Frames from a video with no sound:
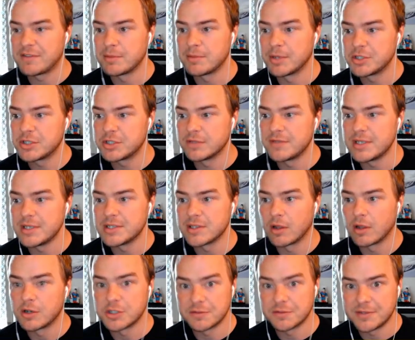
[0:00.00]
a bunch of these
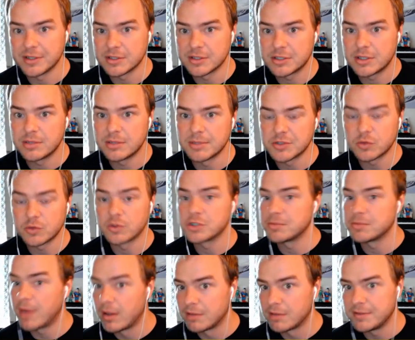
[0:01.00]
larger field tournaments or
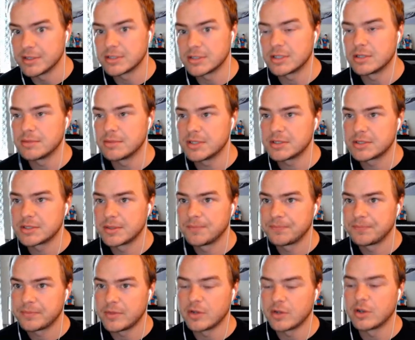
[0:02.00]
smaller field tournaments,
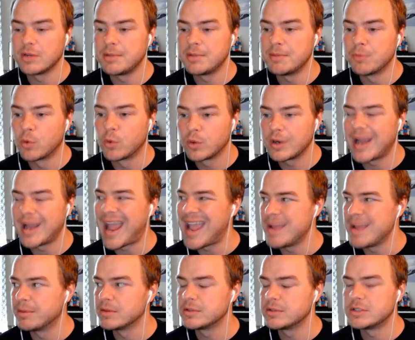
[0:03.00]
you're going to be more
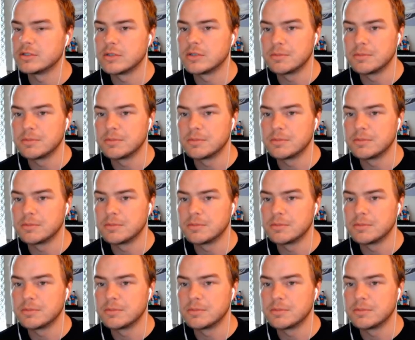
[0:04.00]
able to